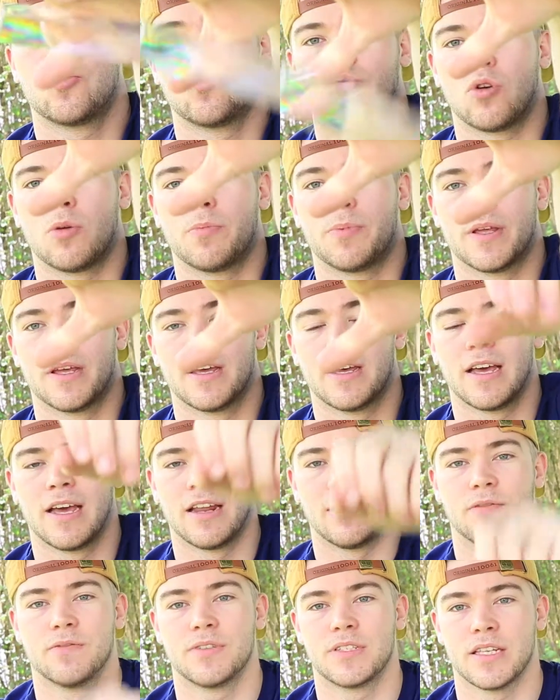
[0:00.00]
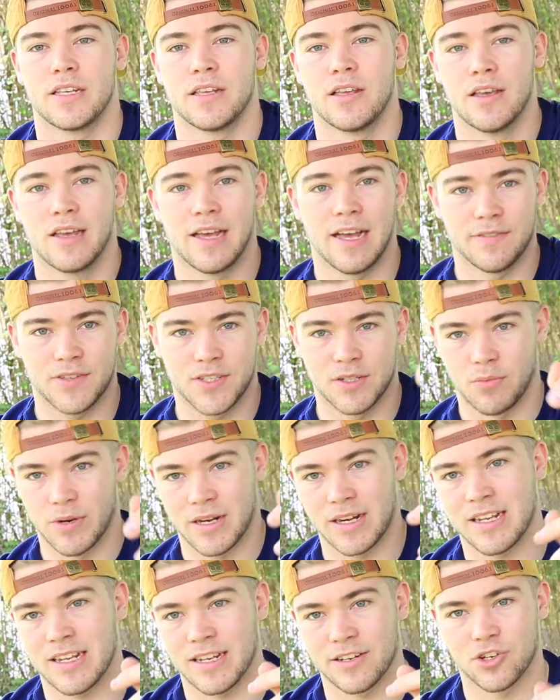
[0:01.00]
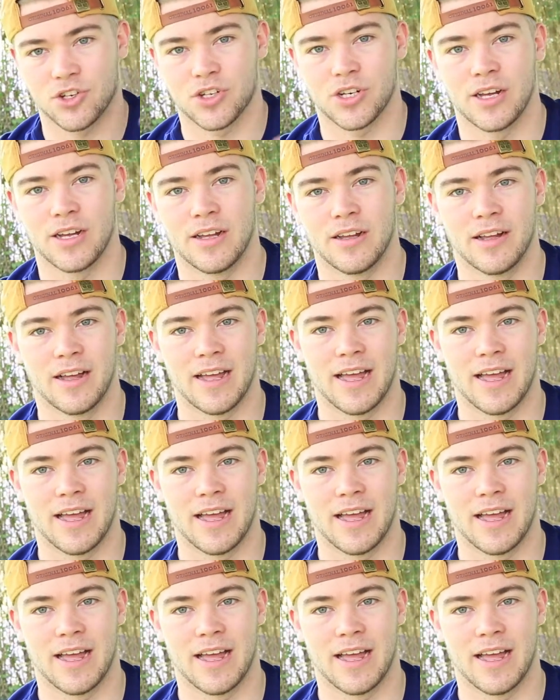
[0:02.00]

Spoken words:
drop it, and obviously have someone click the shutter.